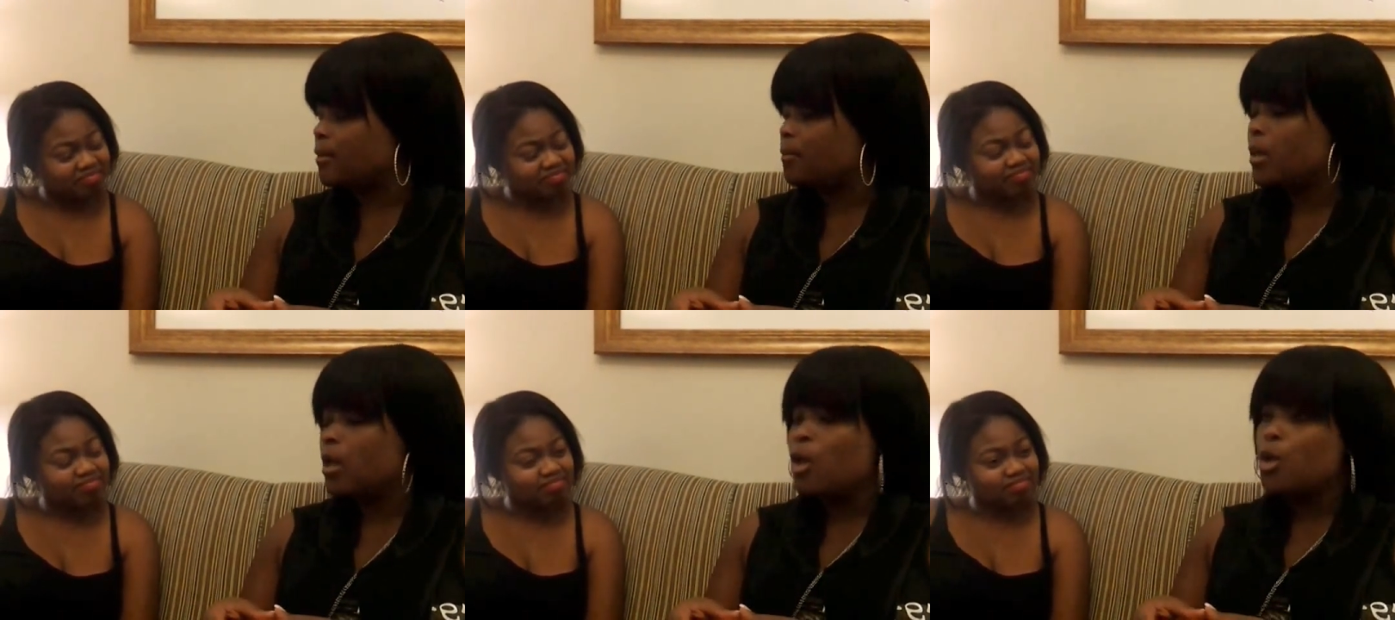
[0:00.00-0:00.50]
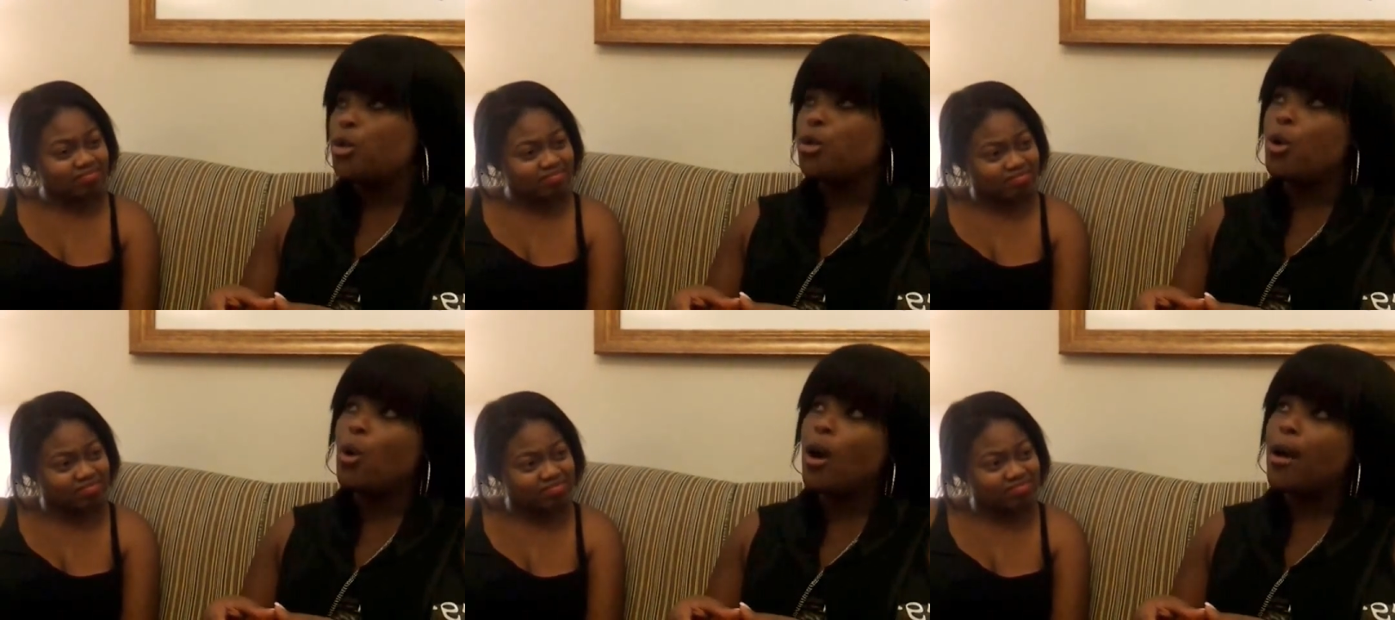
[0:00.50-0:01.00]
Speaker 1: Mm. You
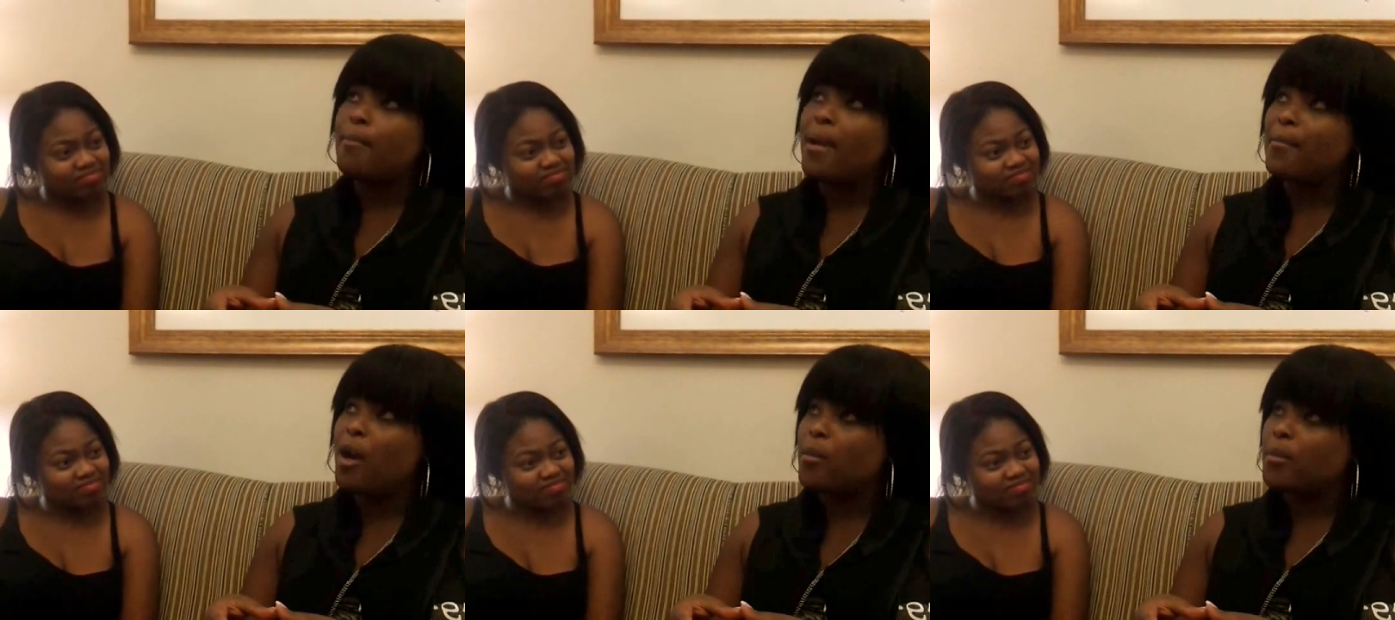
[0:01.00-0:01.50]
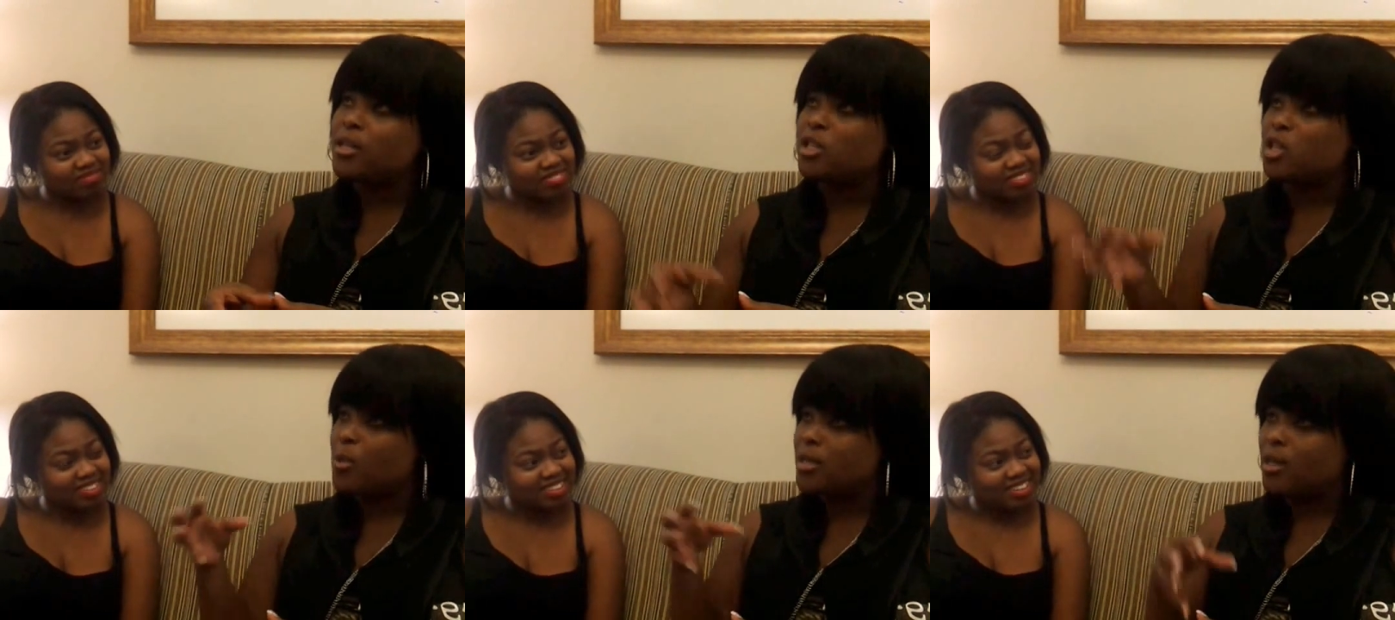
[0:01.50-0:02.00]
know, um, my mom is a
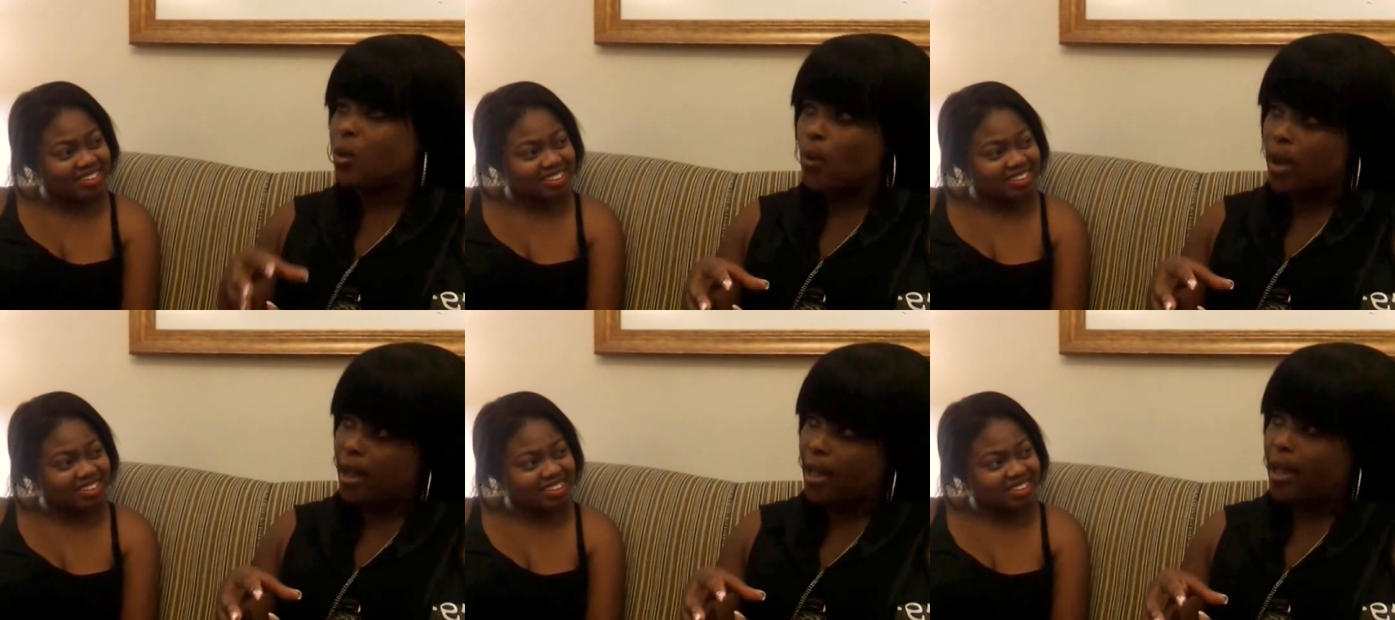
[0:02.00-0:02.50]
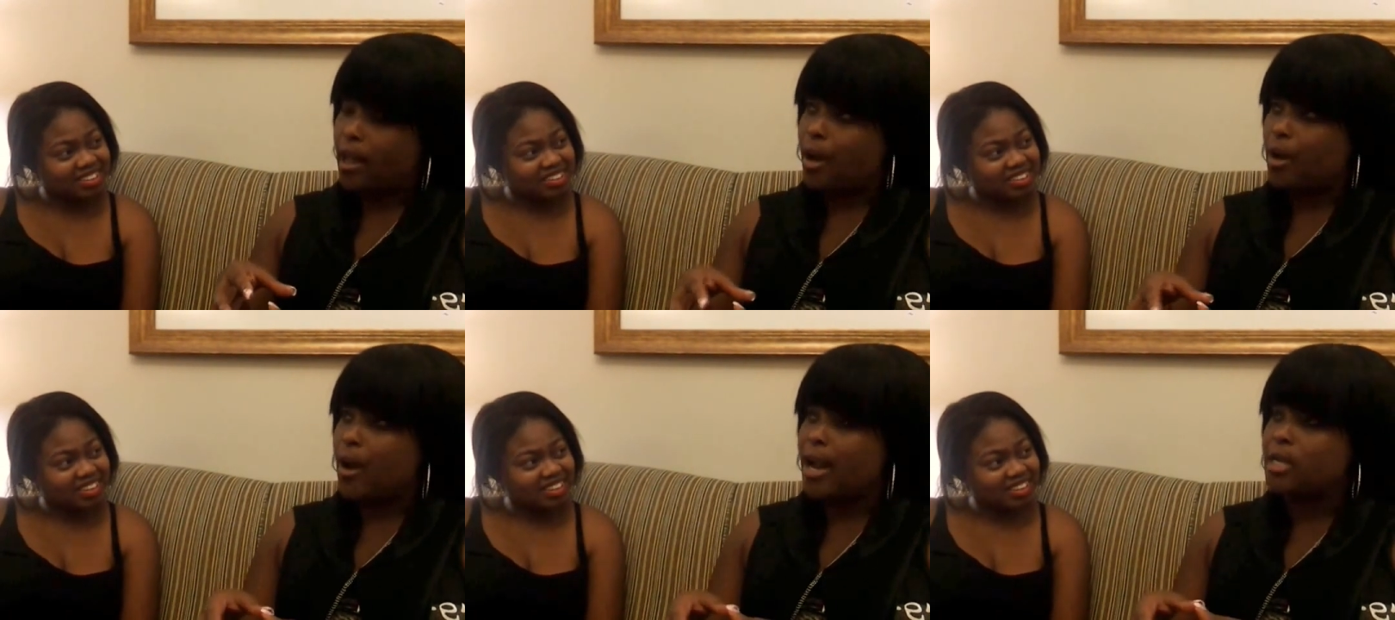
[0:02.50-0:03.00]
domestic worker,
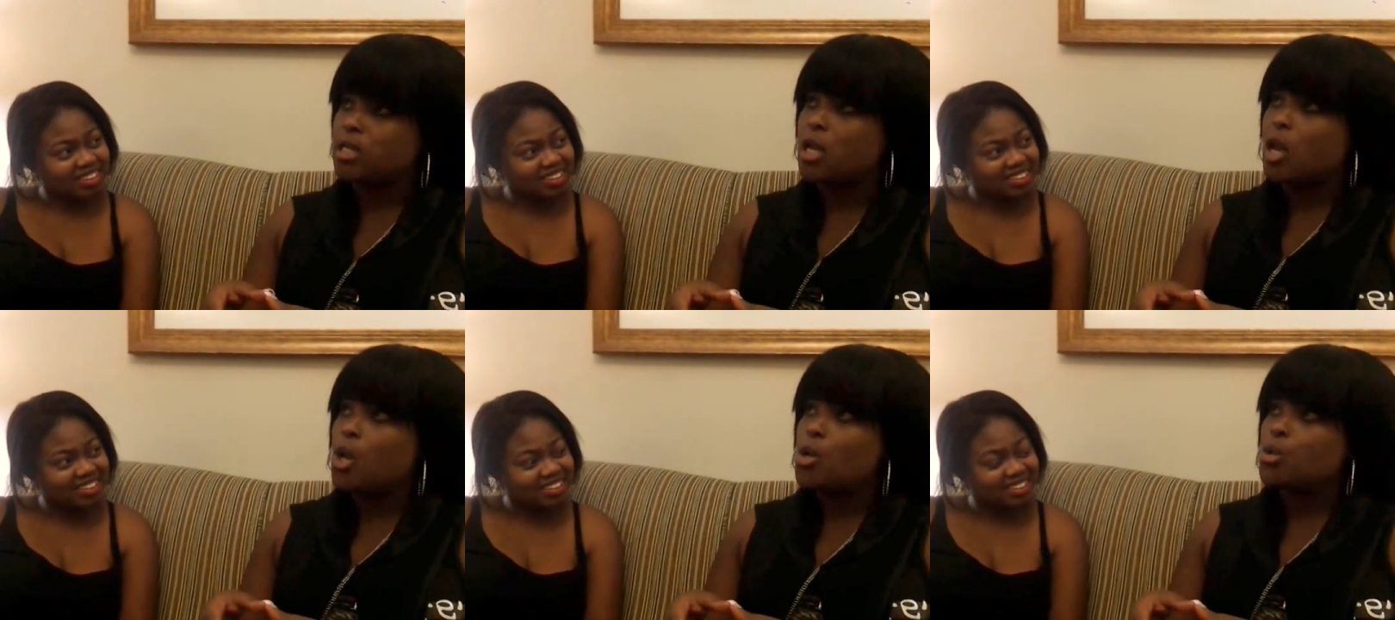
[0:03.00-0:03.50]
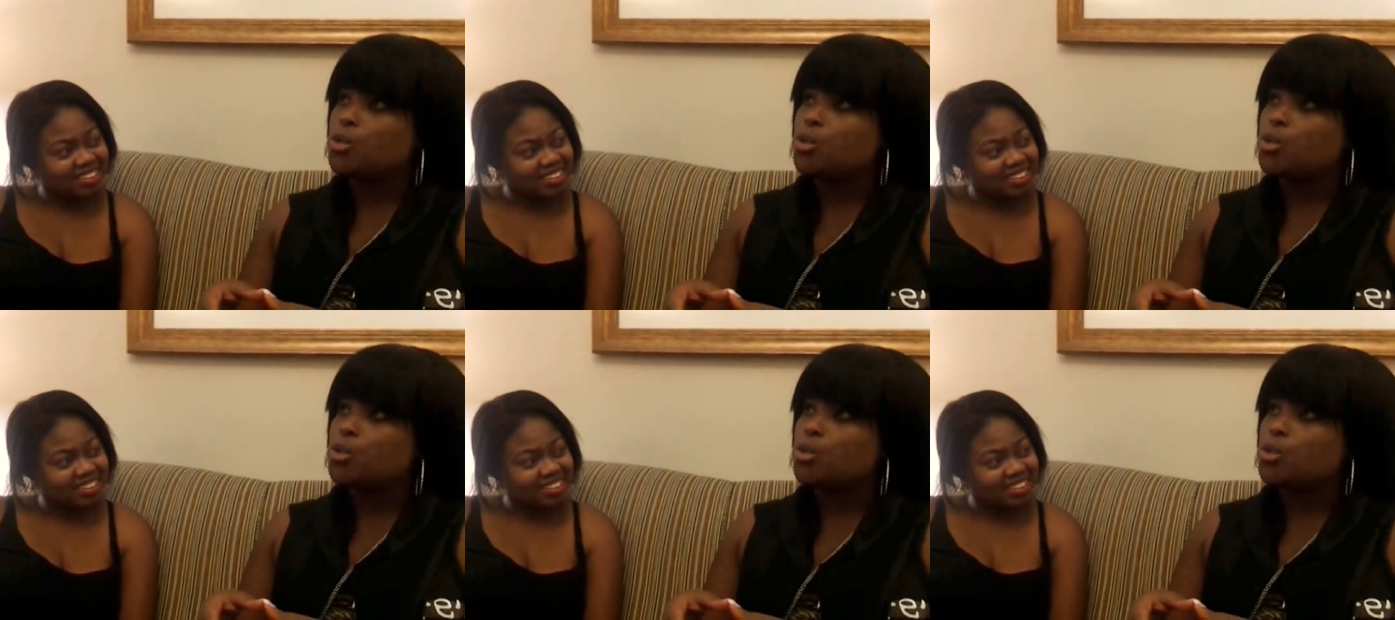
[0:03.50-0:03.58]
uh-huh. right? Uh-huh.